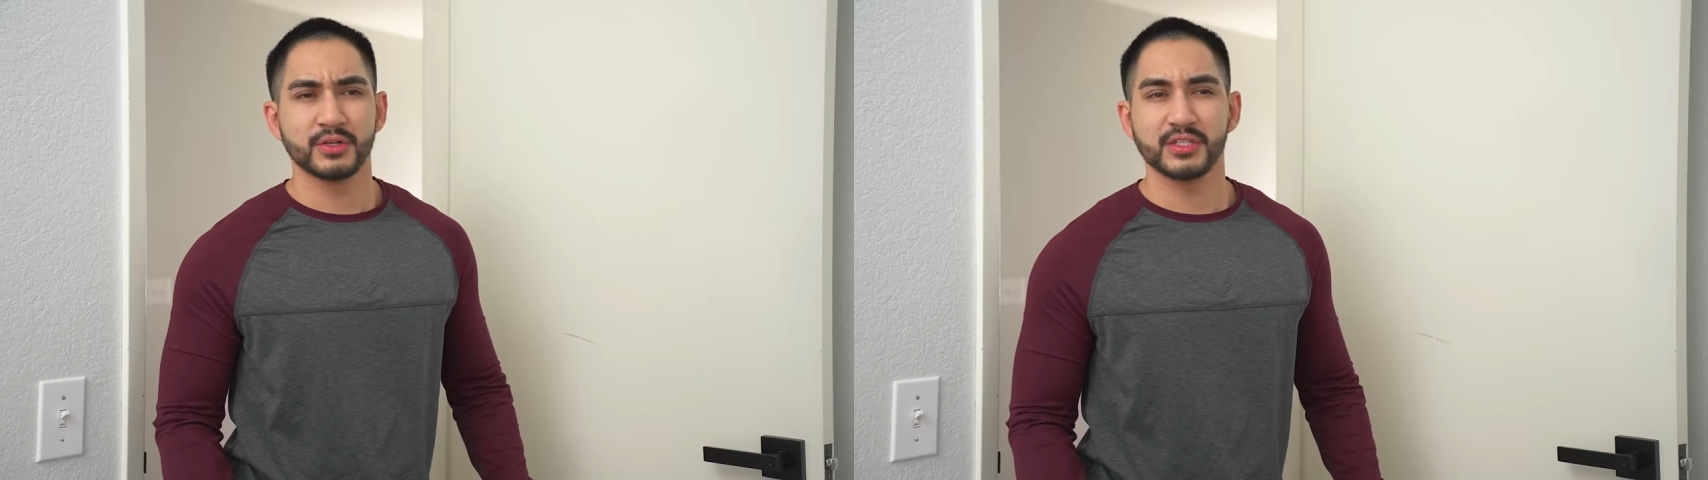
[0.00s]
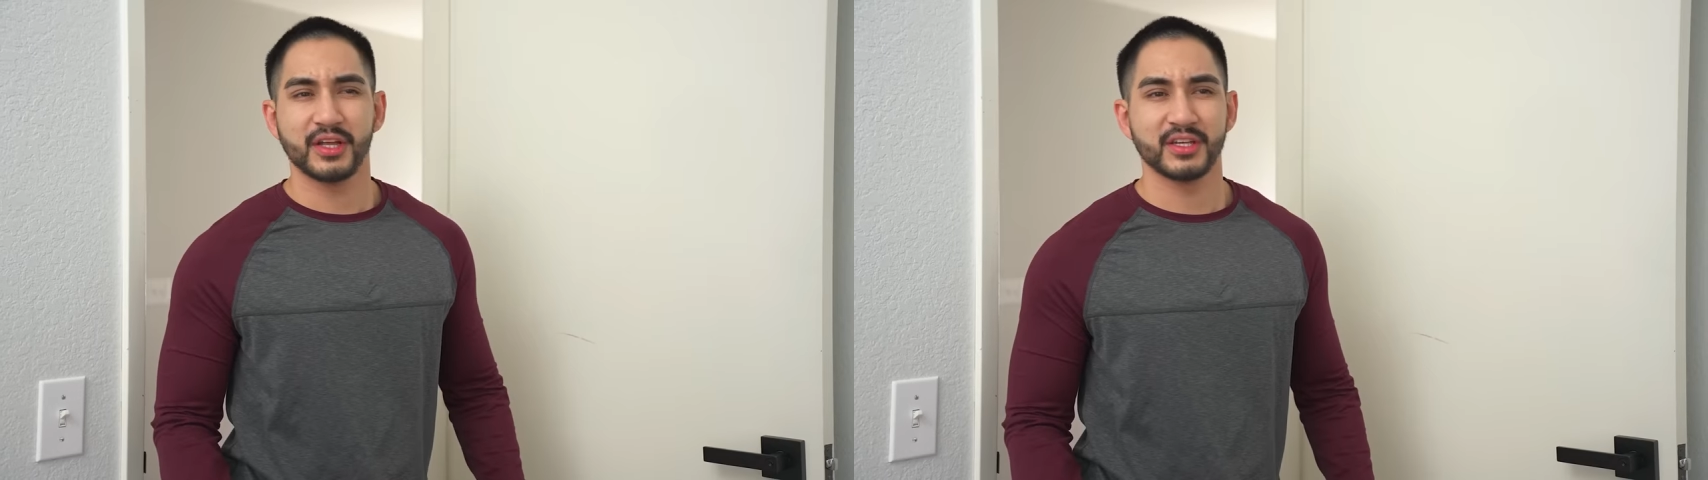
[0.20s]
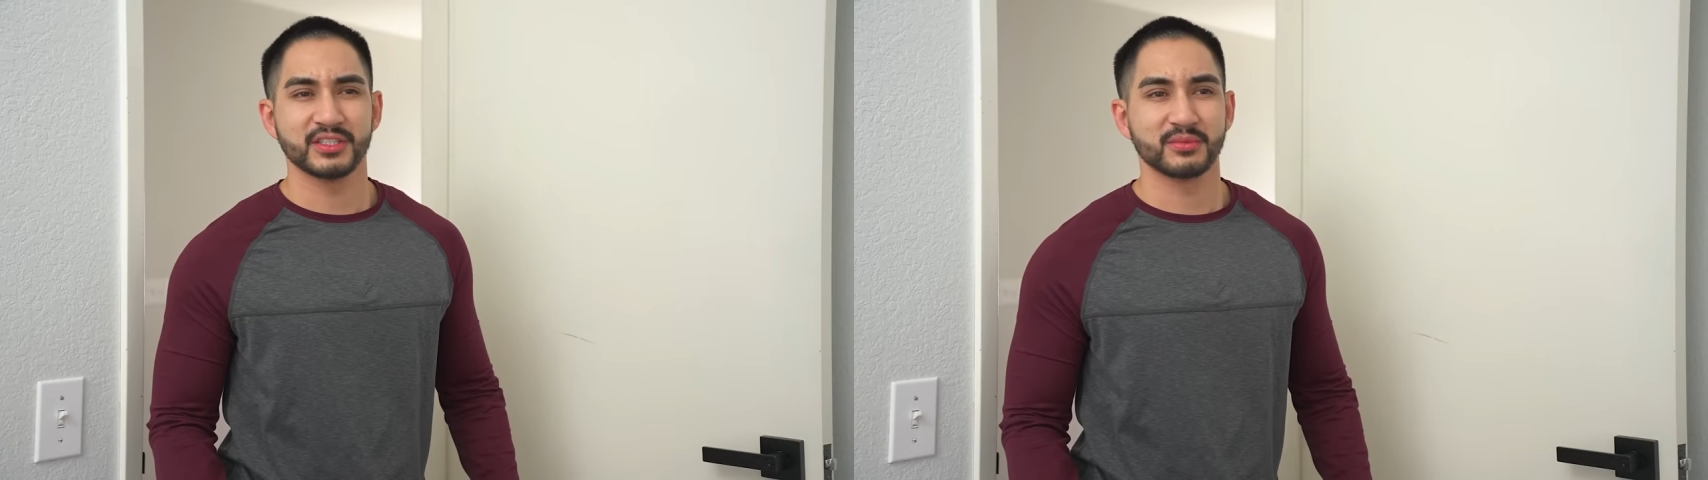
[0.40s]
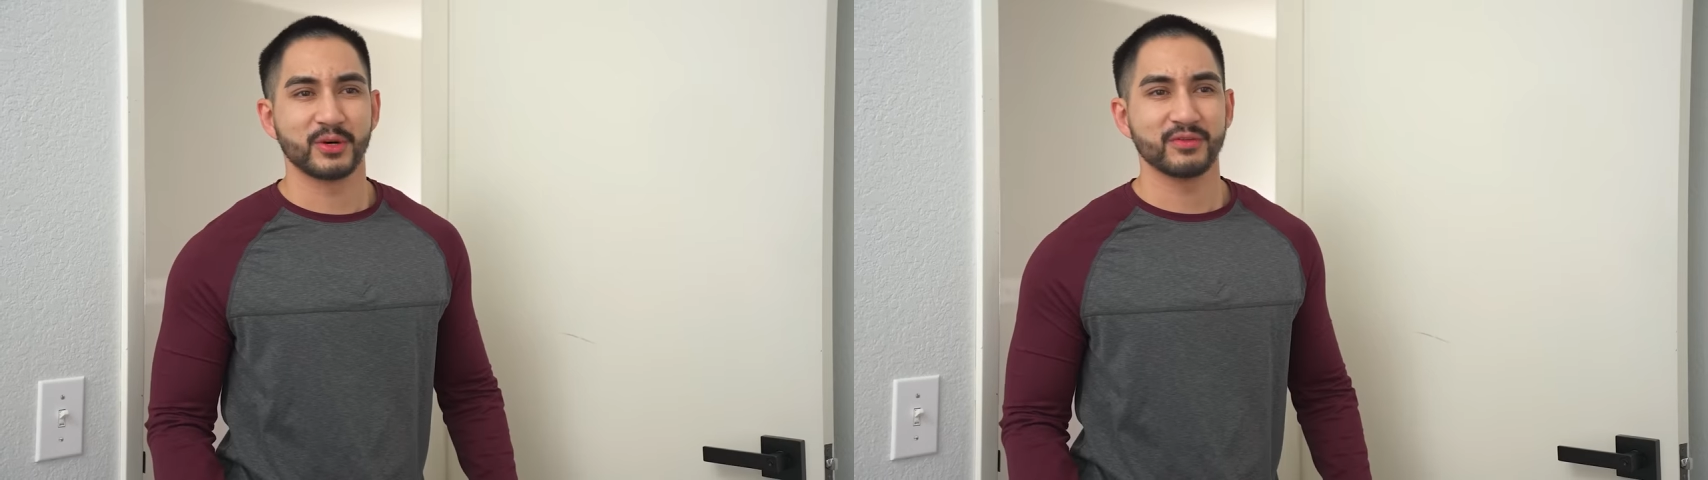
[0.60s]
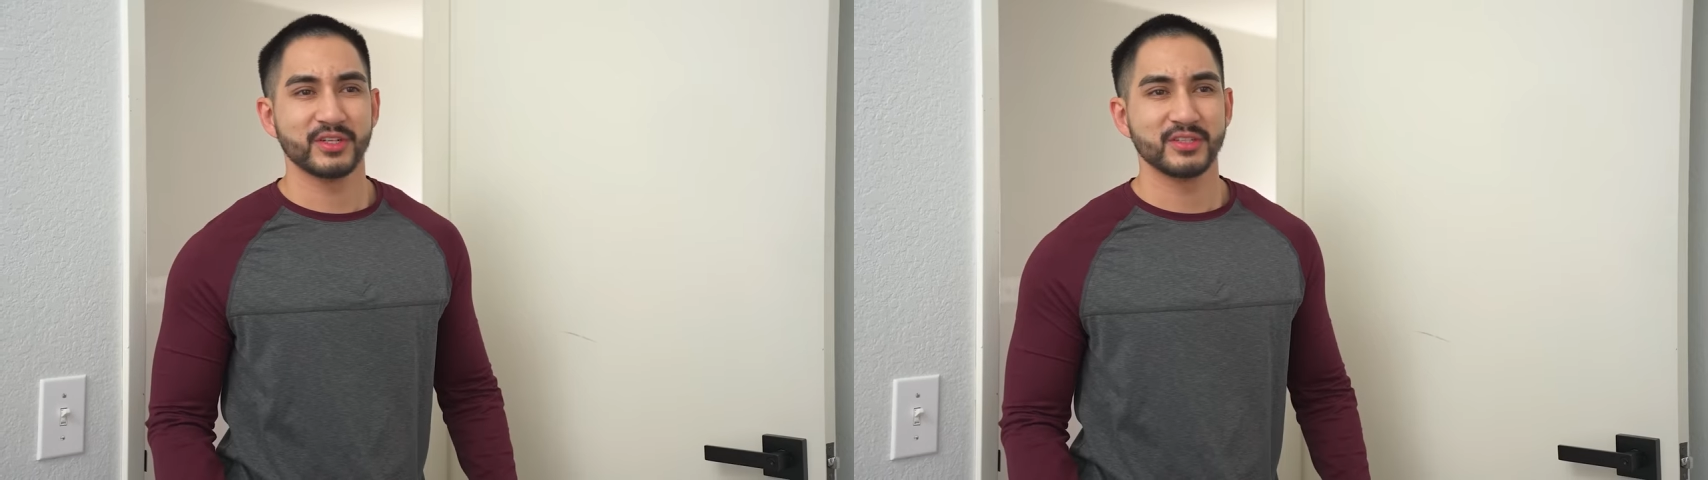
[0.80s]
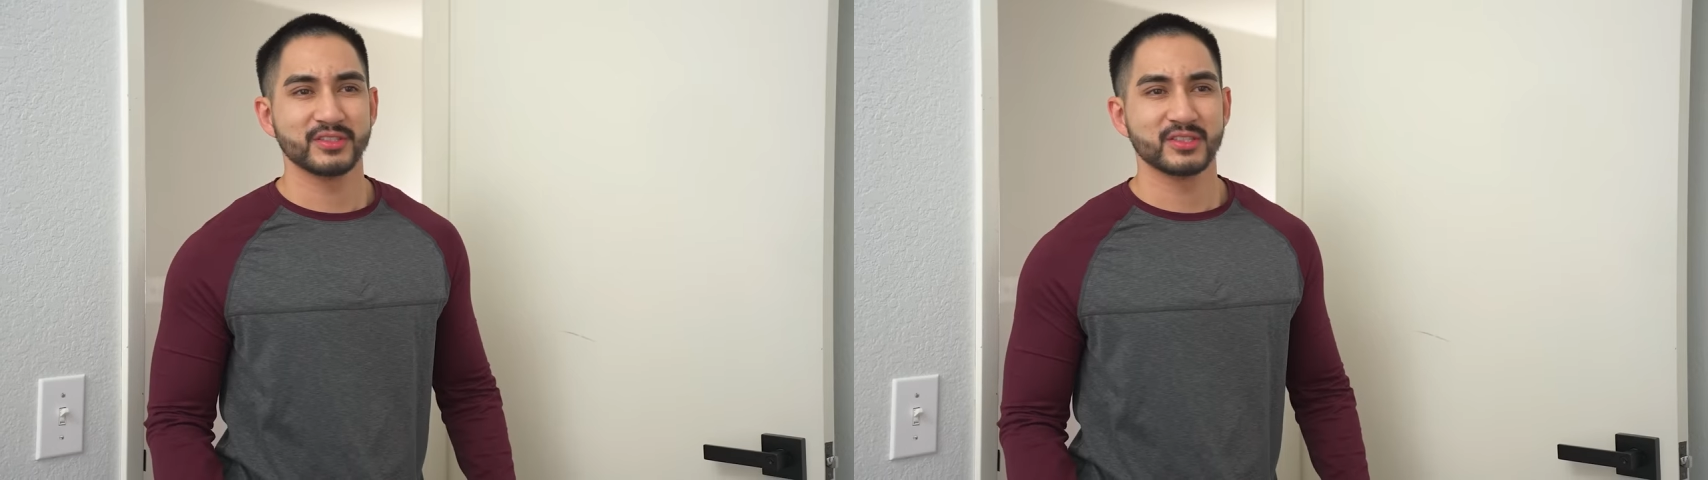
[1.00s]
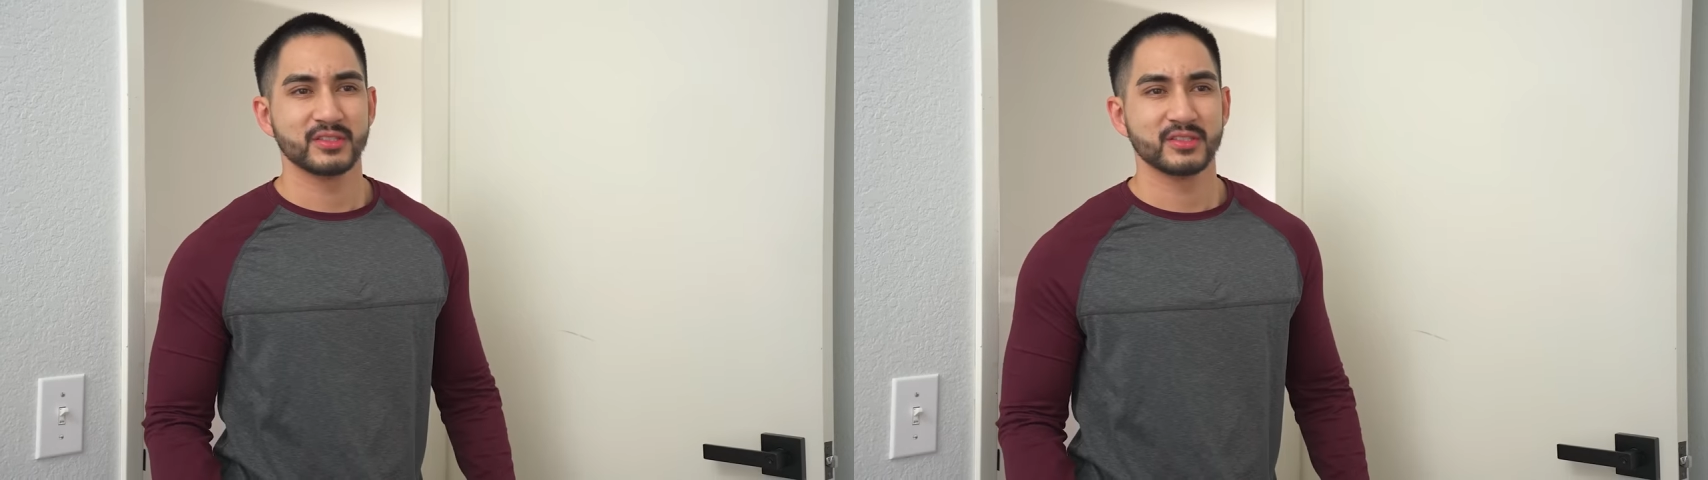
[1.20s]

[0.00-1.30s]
watching ASMR videos?